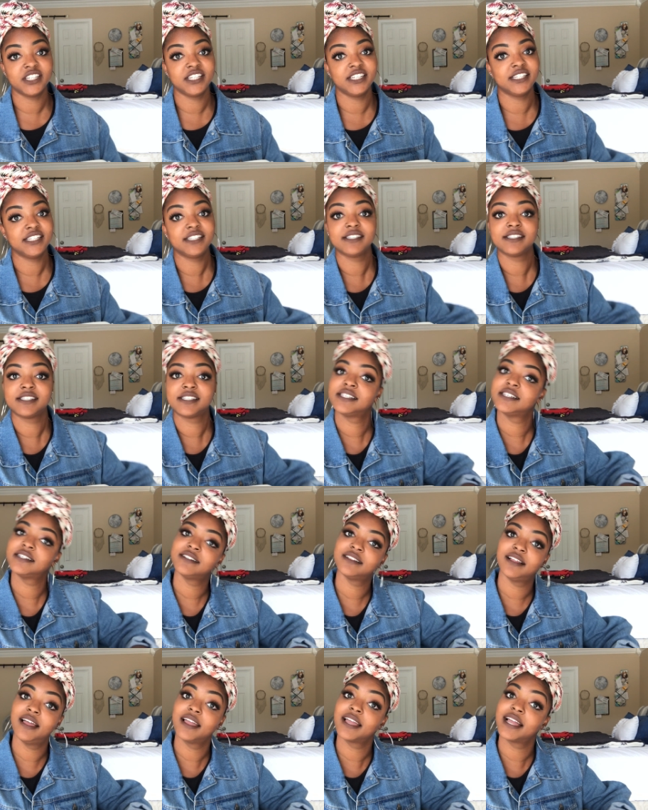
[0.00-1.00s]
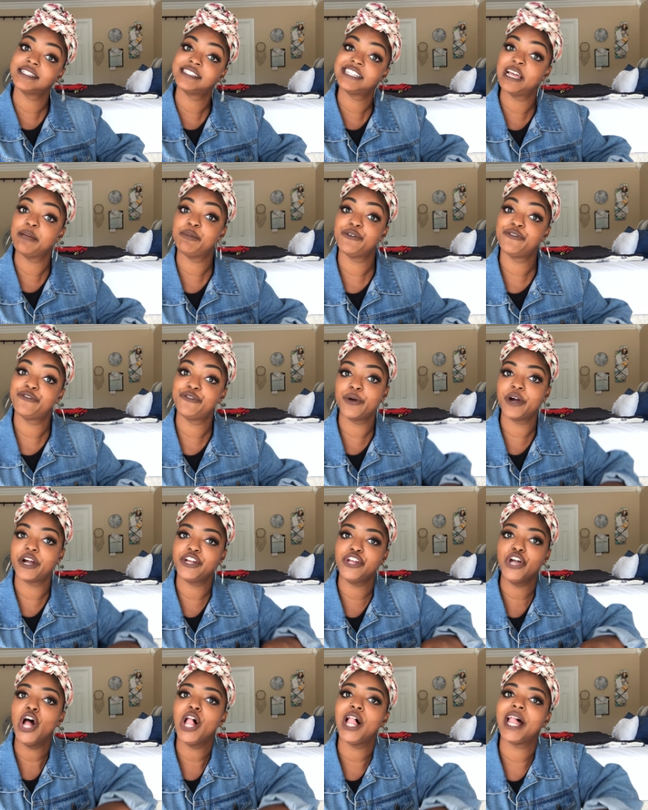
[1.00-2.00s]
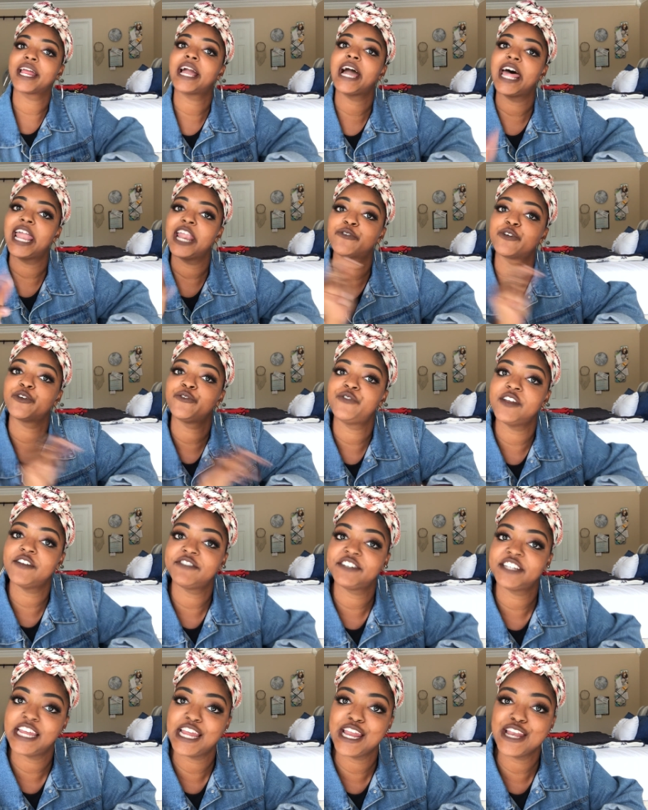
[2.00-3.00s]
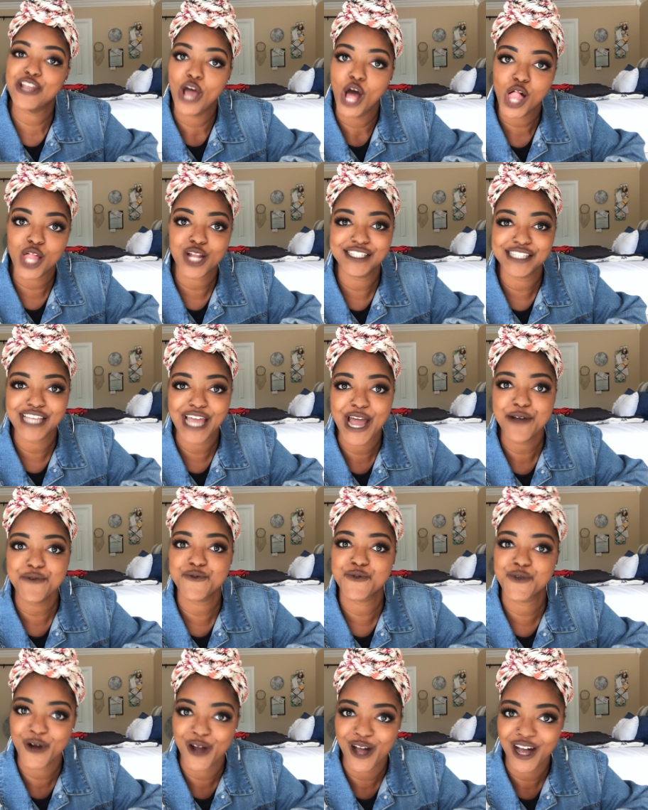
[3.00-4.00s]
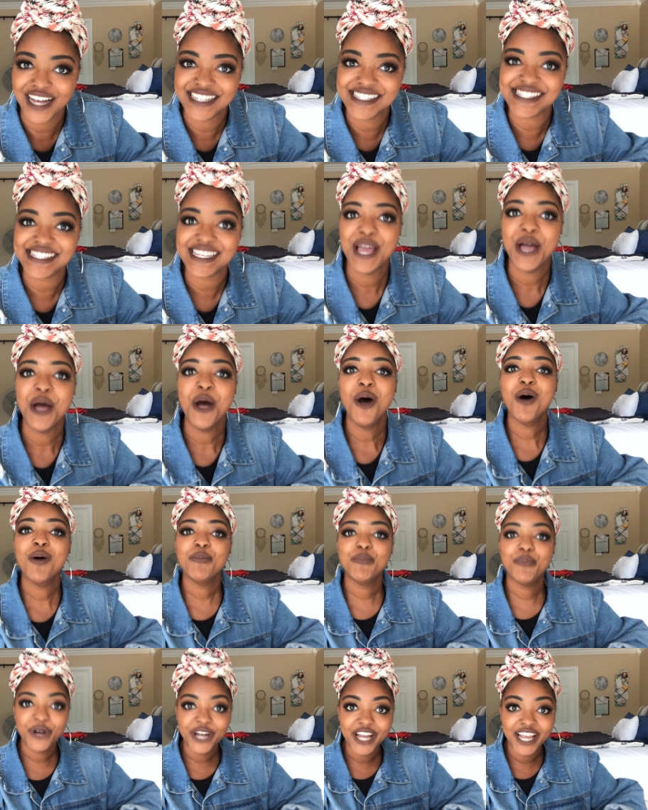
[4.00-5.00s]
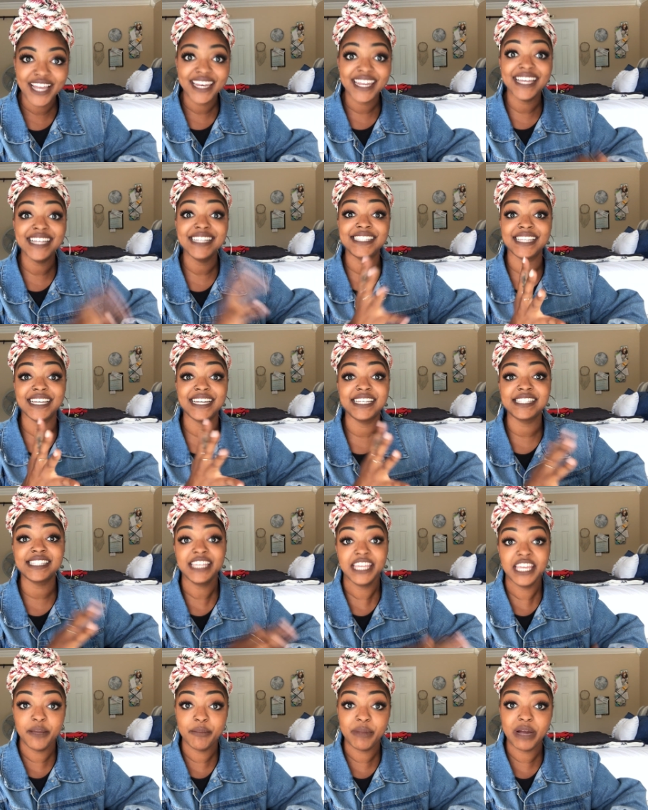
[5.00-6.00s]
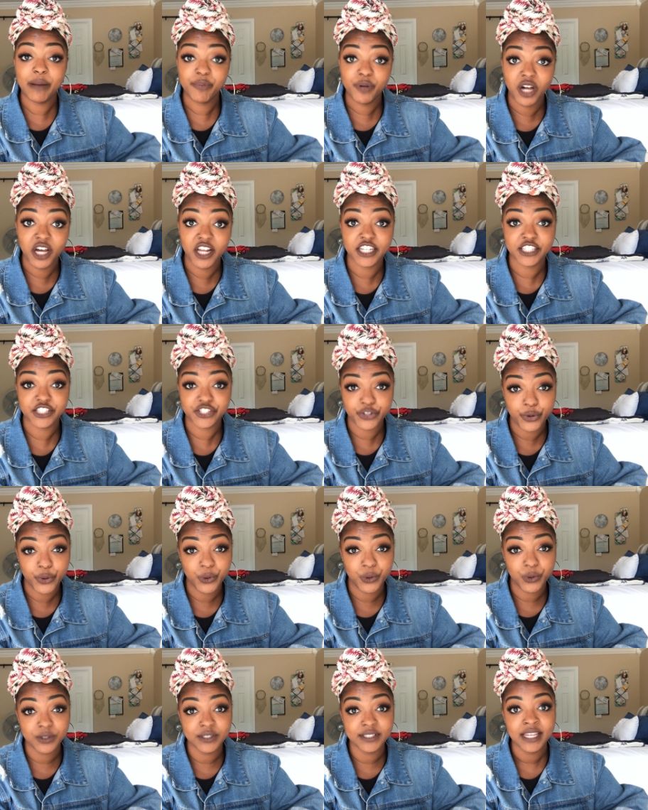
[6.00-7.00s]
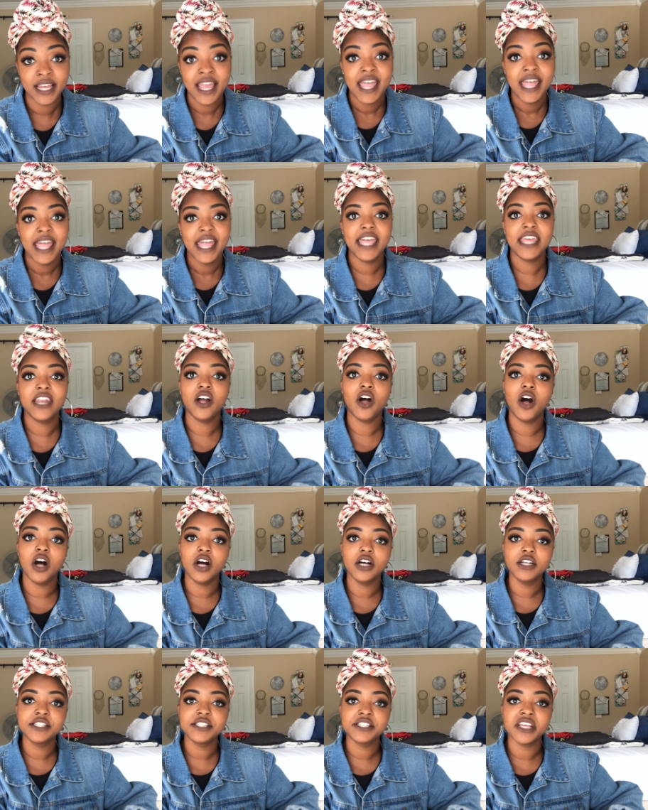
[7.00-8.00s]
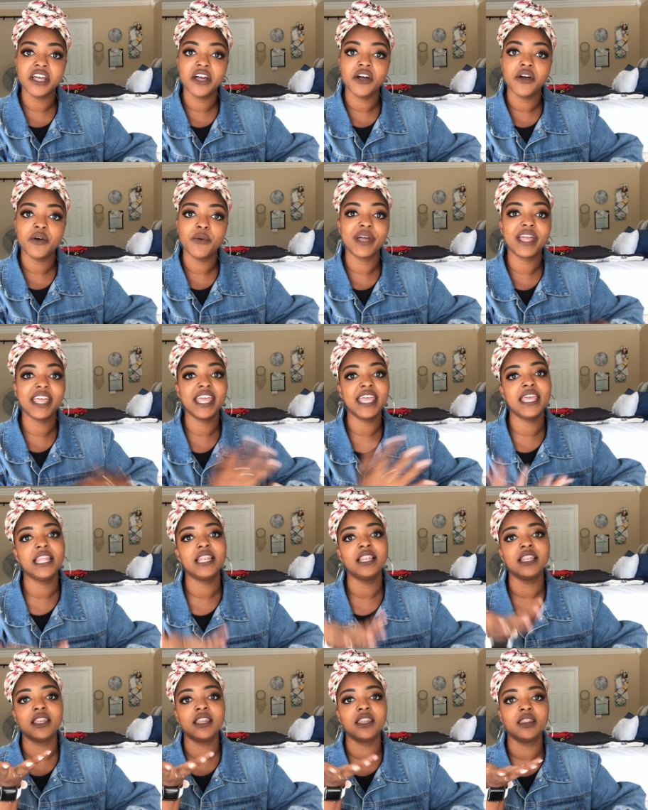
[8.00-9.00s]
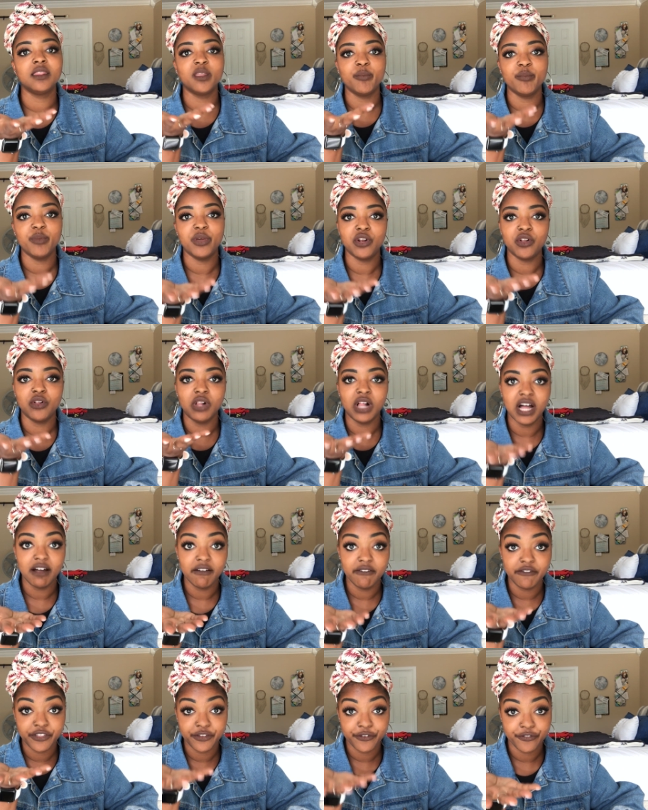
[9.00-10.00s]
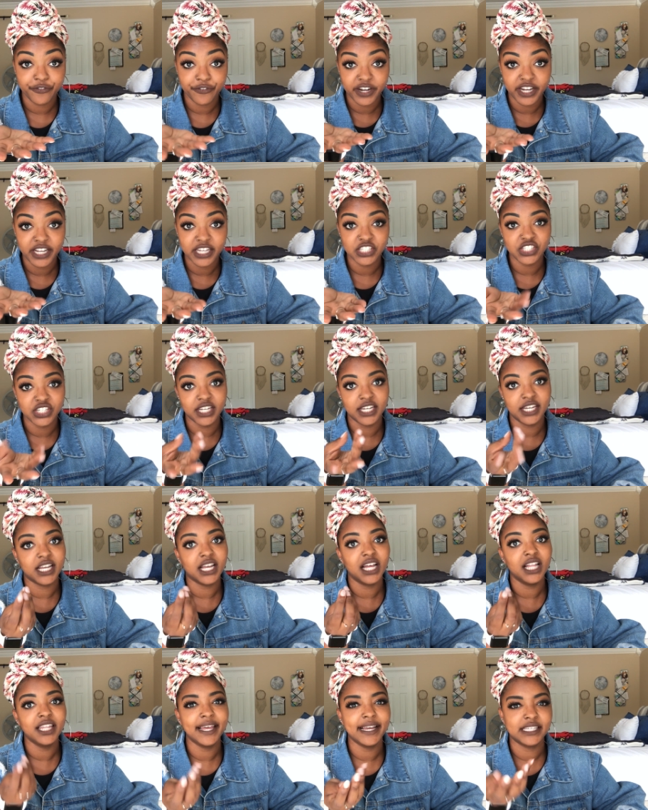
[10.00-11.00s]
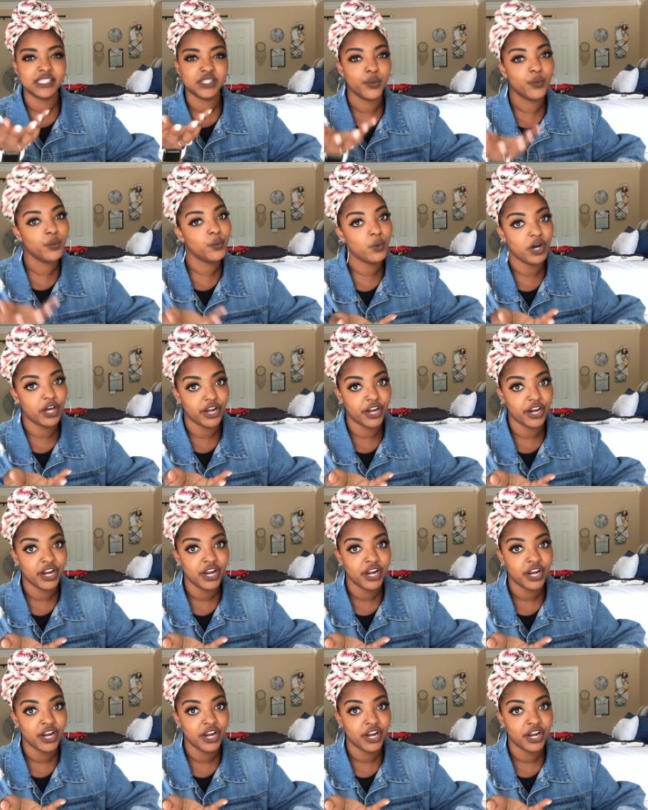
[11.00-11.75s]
is, like I said before, y'all, I got it for $15 at Ross, but it does keep my products cold, and also in the middle of the fridge, it collects water.